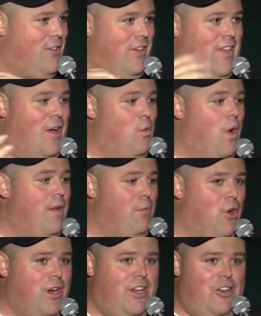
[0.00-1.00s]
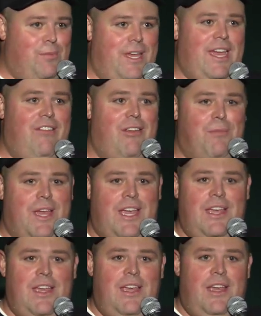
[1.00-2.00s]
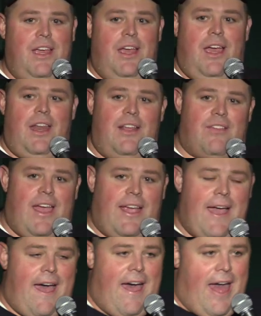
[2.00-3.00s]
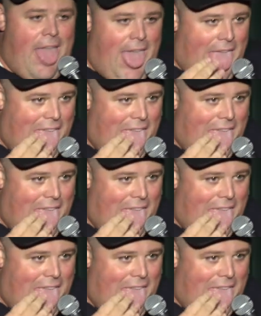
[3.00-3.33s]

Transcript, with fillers: So it's like, what more could you be giving me? And he's like, uh,